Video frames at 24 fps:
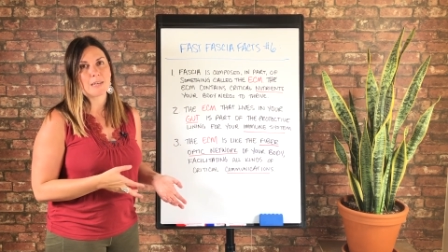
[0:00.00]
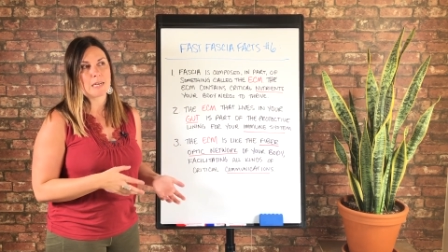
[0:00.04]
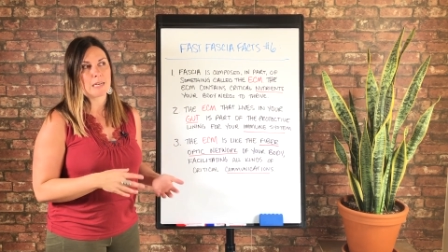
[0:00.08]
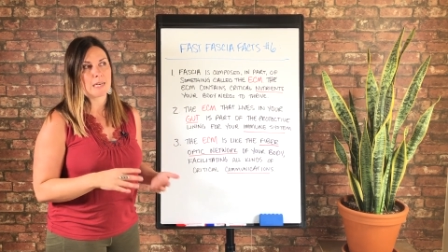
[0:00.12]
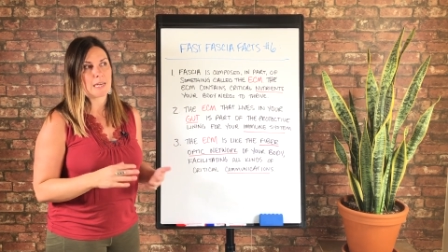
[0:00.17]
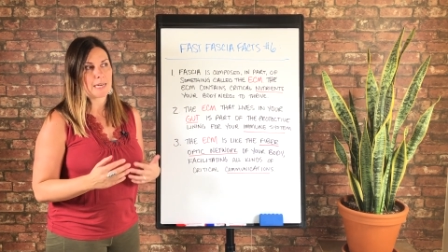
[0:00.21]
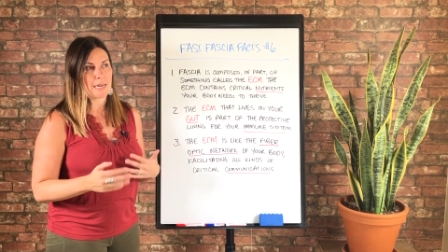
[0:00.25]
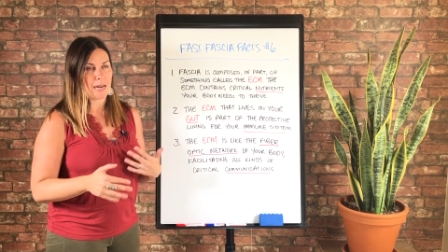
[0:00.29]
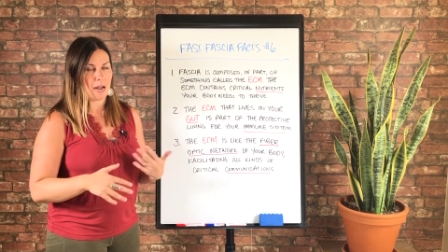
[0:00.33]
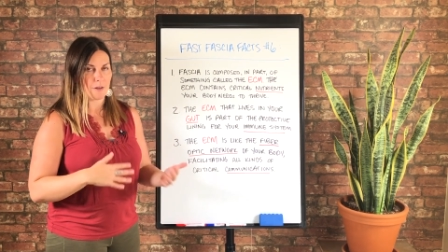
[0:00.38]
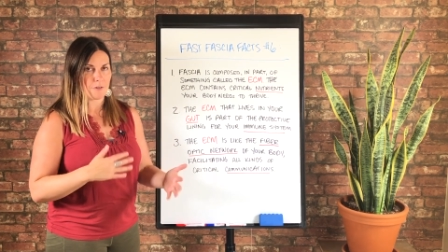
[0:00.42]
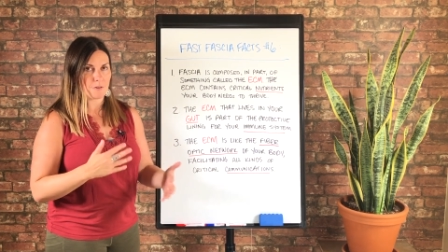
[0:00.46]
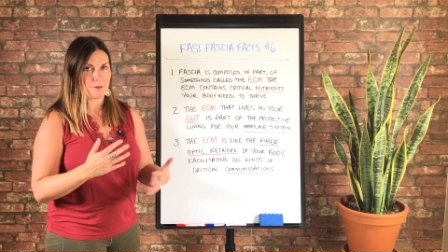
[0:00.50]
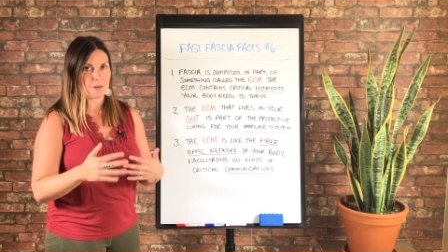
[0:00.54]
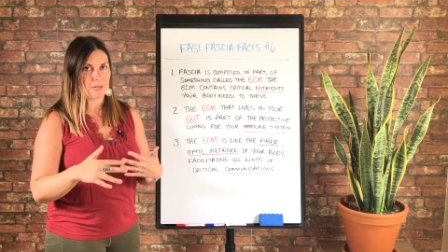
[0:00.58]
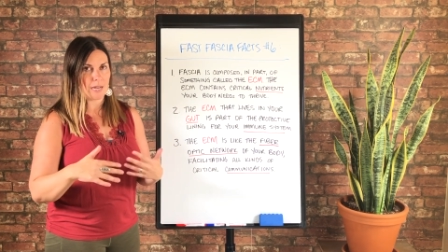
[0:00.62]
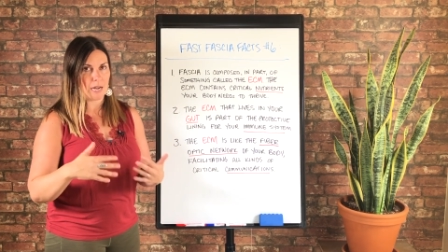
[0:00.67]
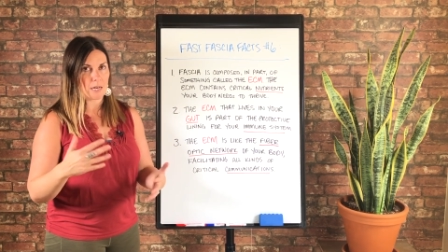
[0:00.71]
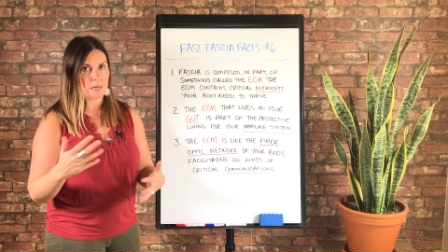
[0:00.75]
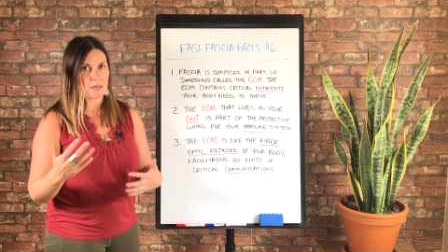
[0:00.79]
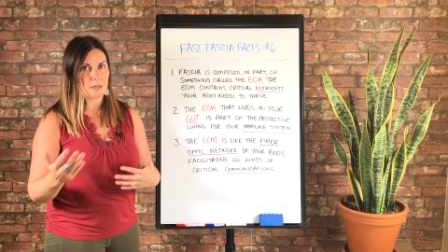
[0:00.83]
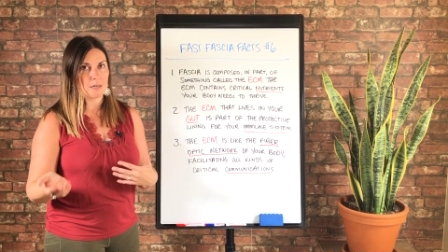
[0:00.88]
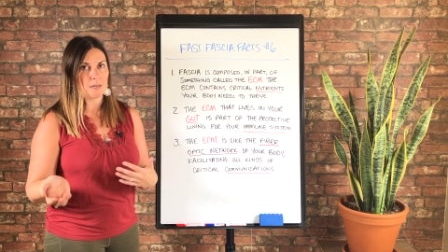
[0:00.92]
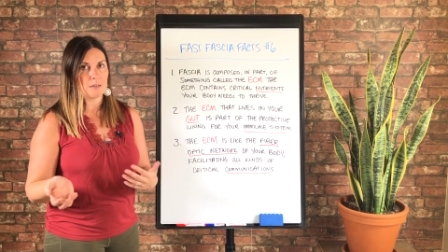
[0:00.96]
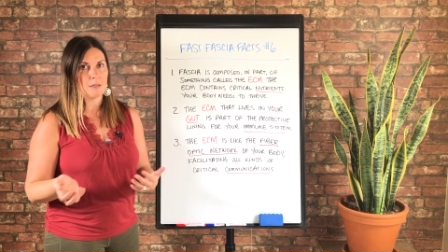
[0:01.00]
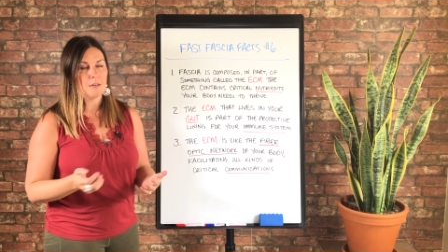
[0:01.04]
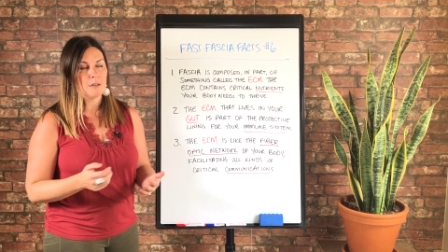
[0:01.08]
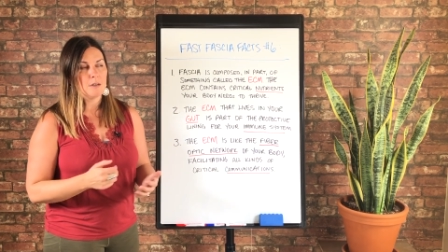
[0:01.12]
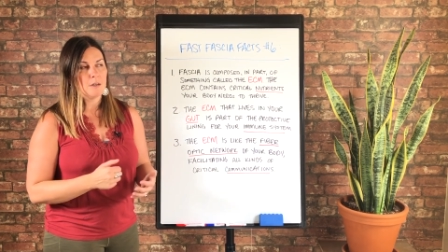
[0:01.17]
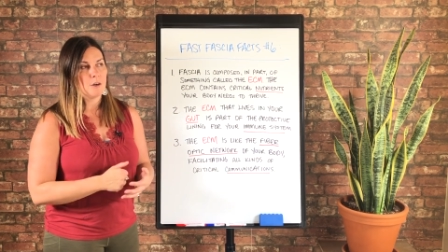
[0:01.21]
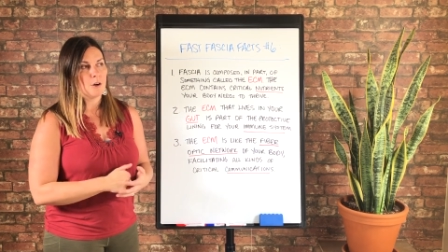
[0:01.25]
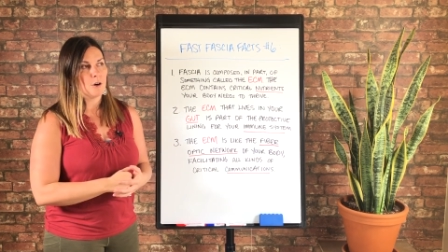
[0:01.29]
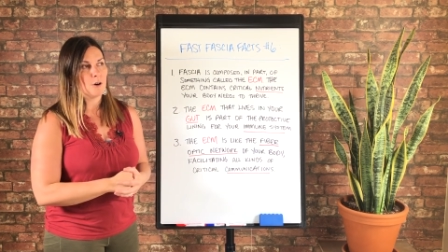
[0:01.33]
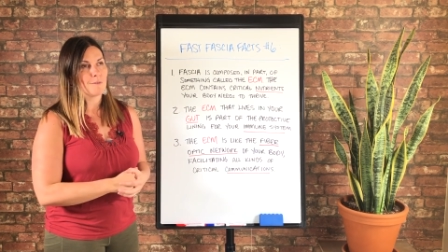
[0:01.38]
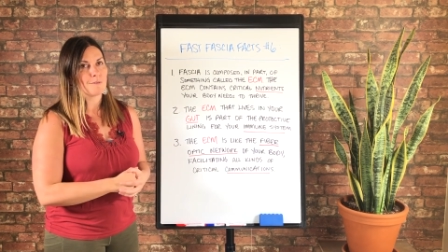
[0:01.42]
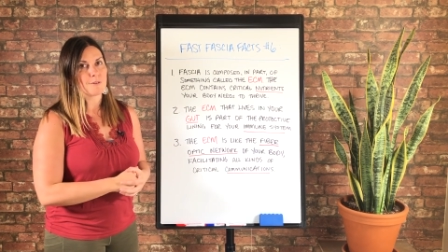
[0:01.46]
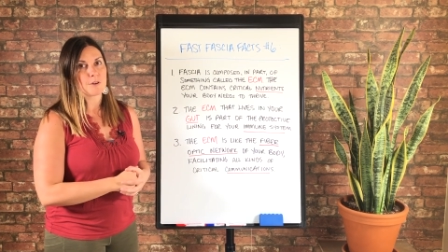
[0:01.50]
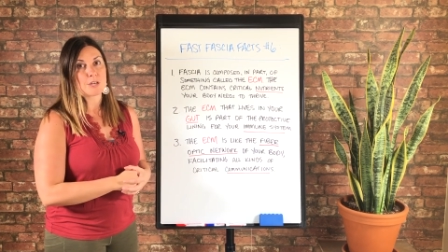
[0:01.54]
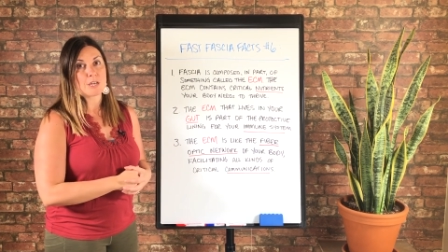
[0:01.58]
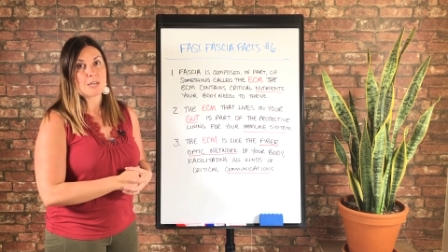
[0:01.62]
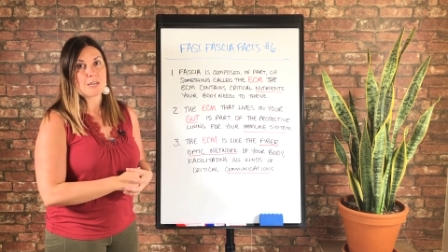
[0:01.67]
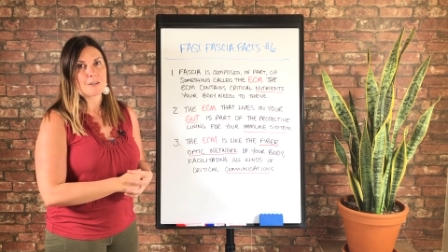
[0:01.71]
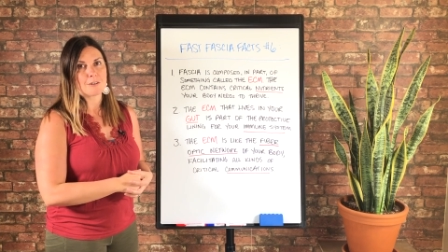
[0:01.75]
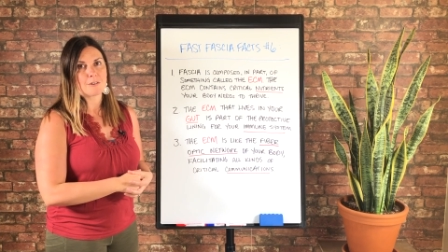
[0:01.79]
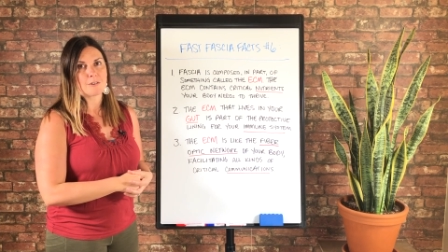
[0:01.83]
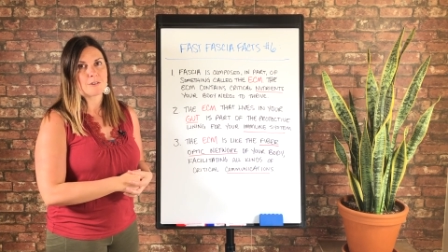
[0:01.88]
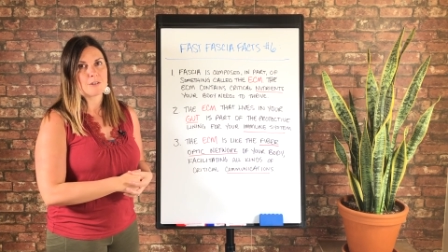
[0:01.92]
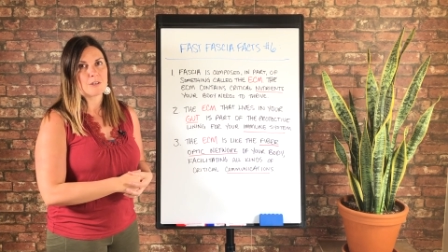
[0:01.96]
and I gather data over
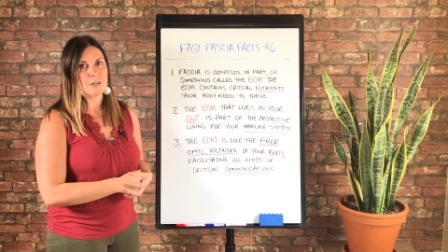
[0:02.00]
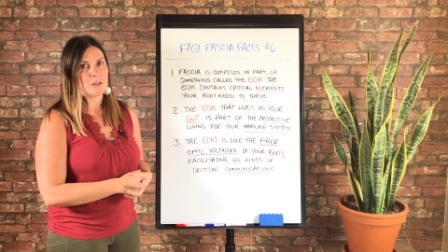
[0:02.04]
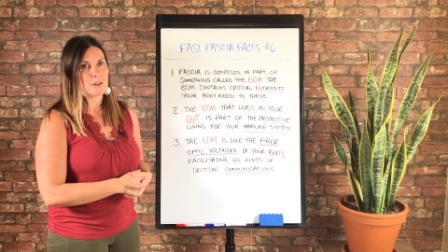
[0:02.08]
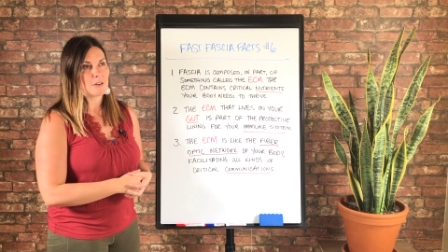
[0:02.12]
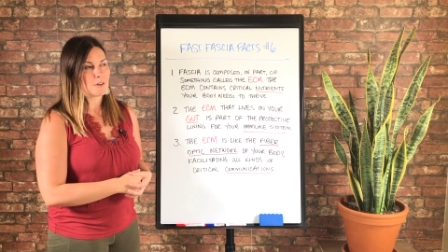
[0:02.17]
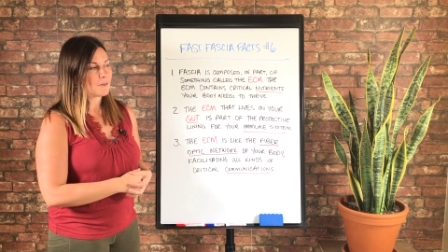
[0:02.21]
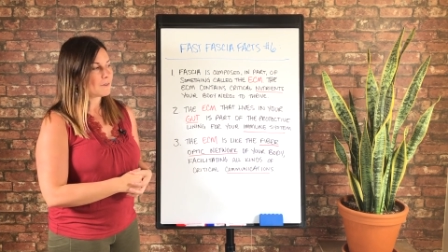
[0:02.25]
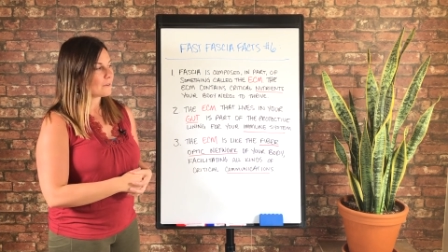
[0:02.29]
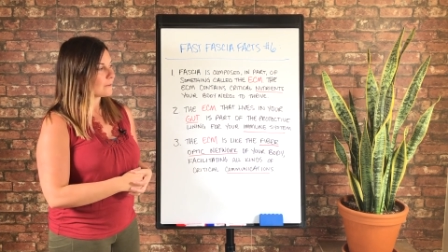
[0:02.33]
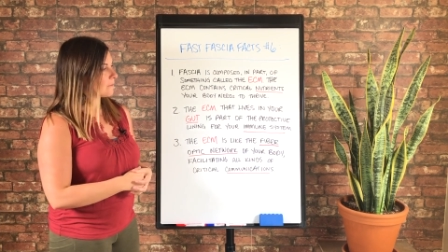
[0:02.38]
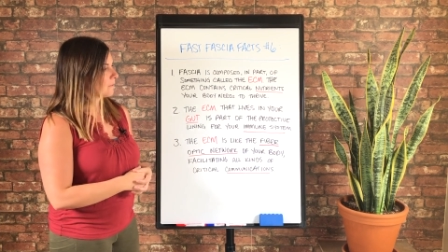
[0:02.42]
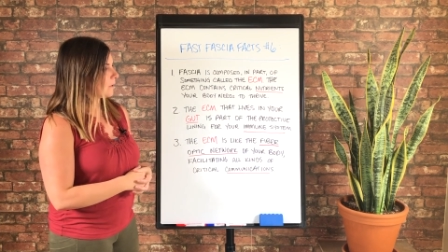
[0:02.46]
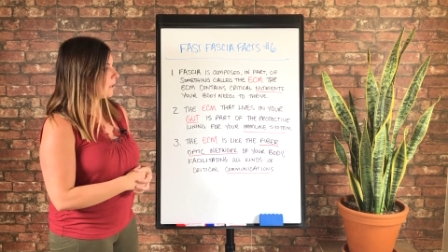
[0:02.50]
years and years.